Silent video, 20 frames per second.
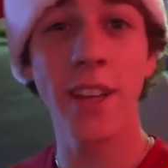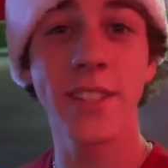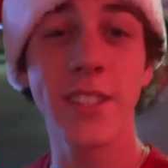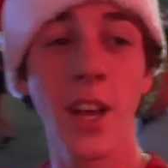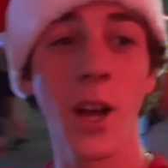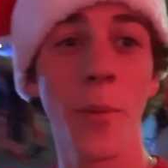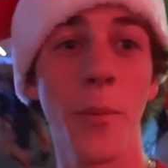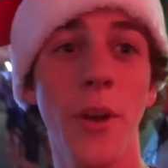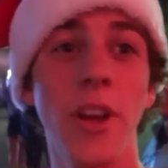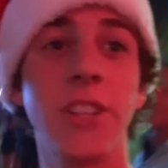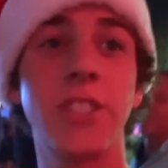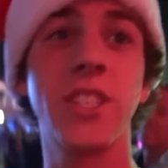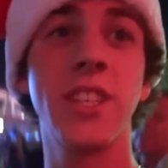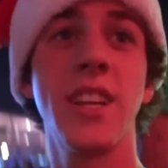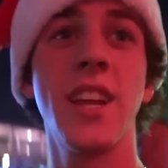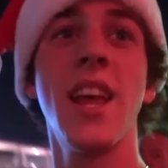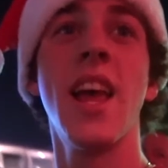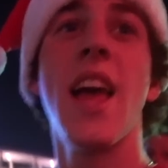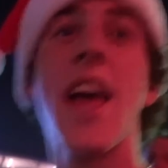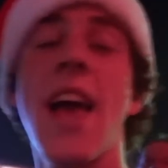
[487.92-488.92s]
celebration
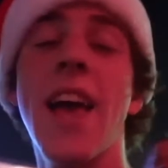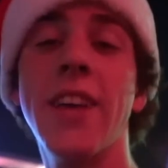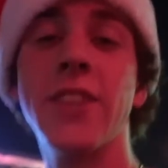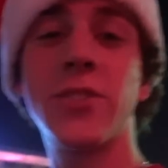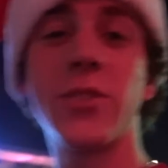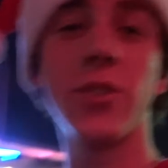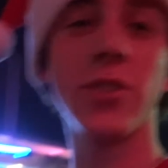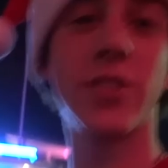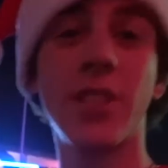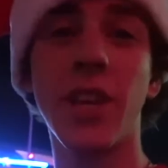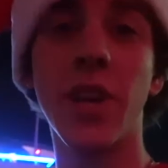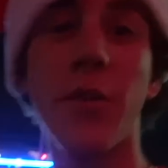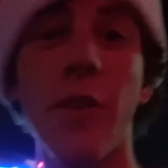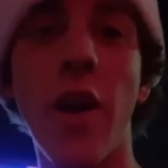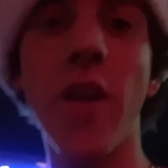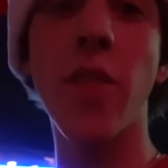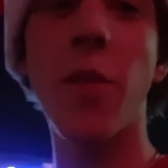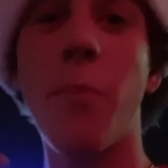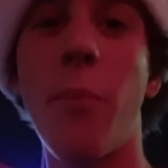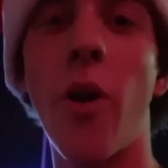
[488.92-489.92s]
is you'll see
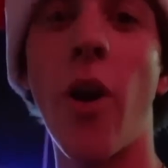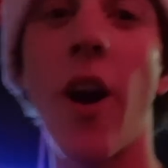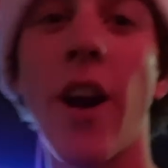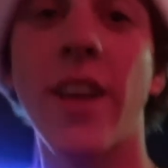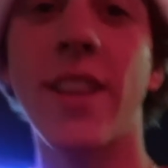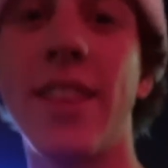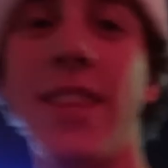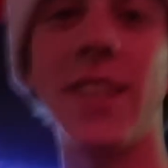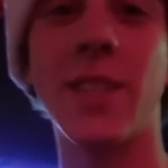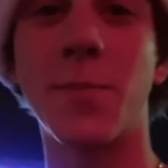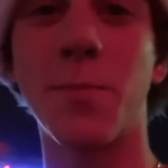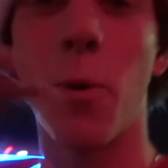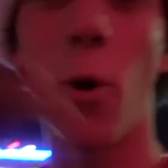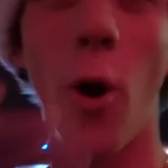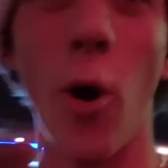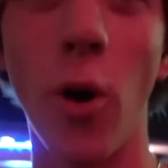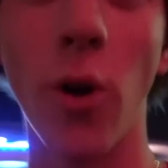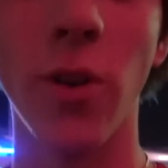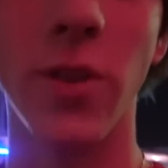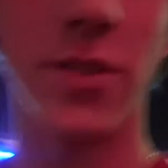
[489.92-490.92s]
around the park these
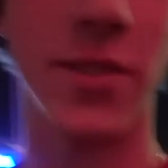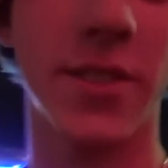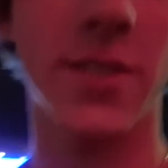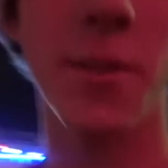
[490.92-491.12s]
poles,